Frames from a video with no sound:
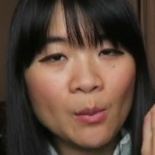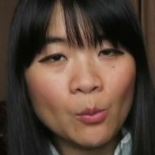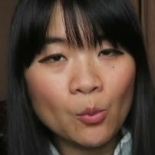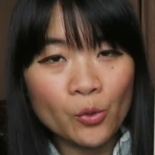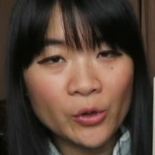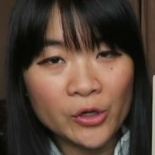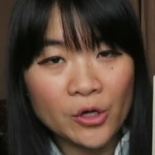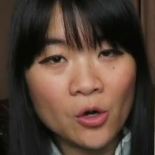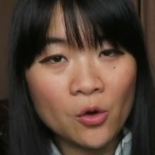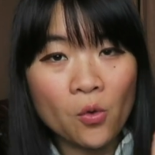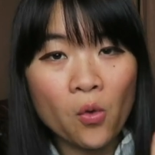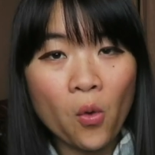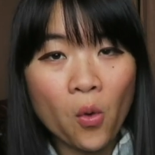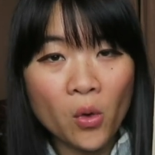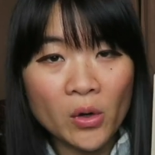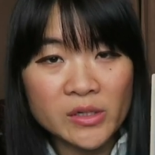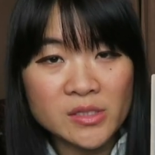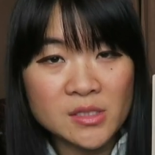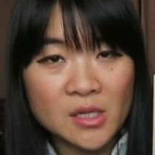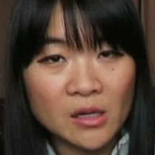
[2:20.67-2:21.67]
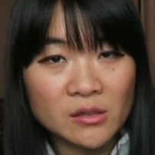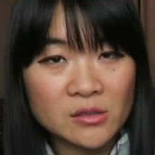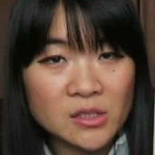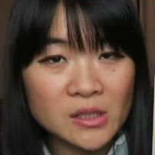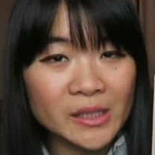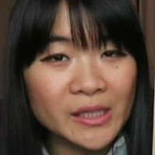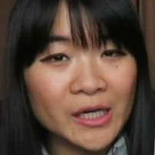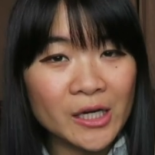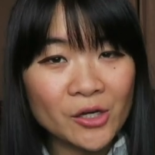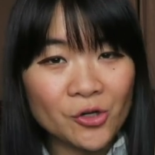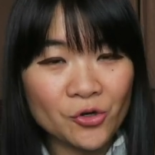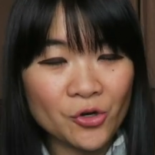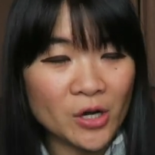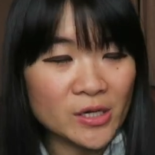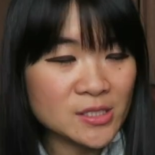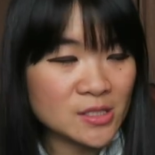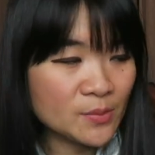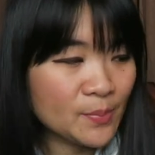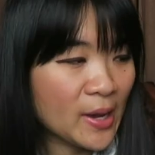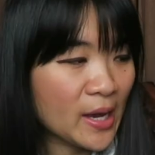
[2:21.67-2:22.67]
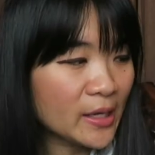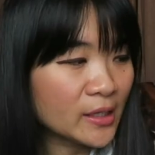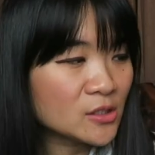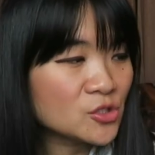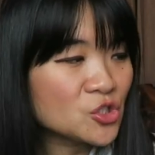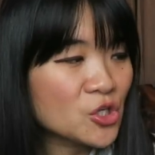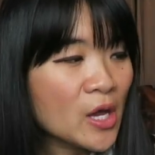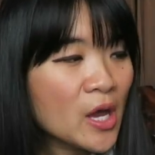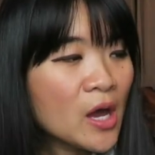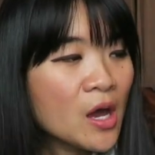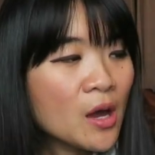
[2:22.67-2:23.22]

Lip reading: would go horizontally across the page.